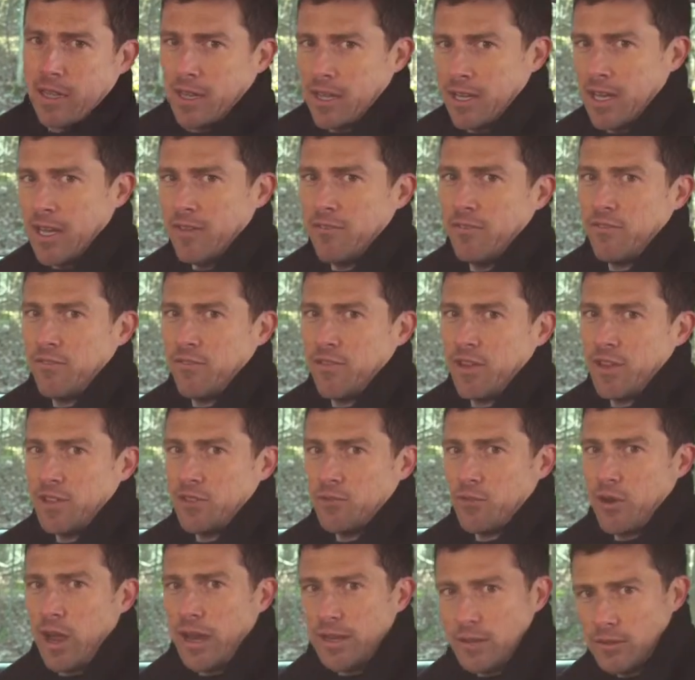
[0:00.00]
You can even
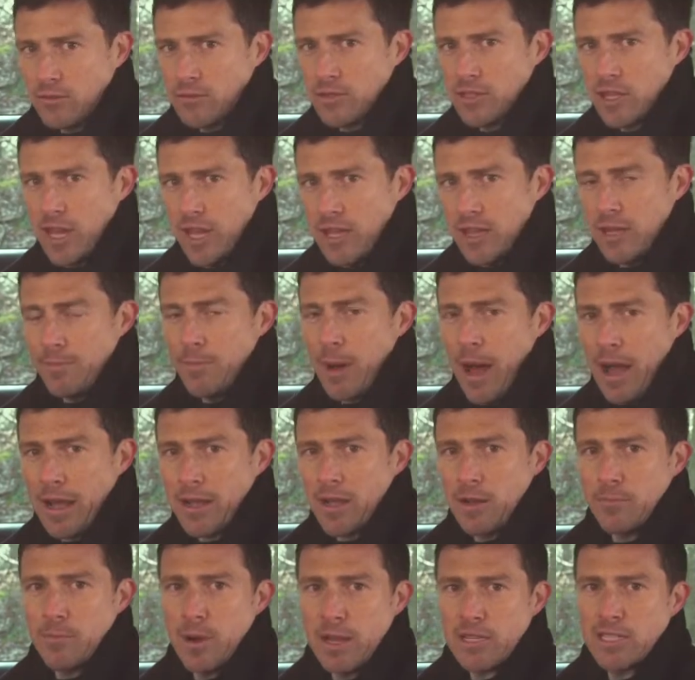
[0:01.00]
fit 3 adults in the
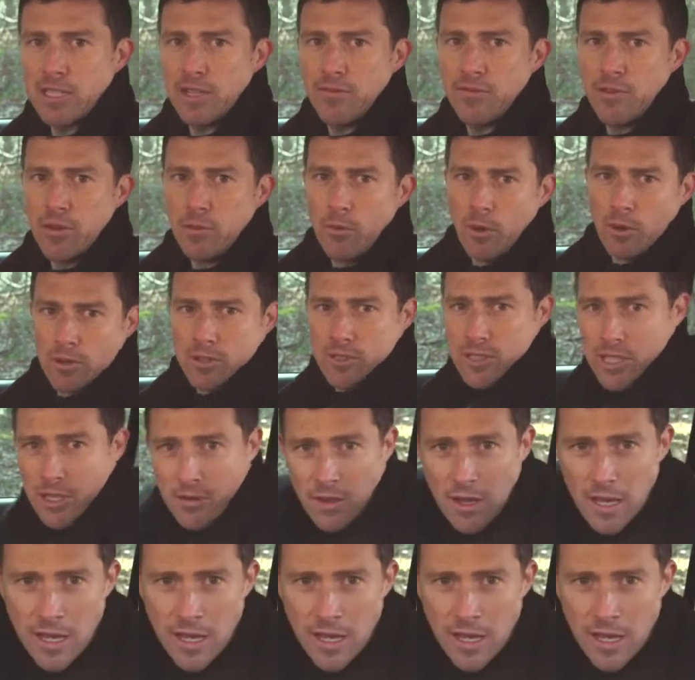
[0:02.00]
back abreast if you want to.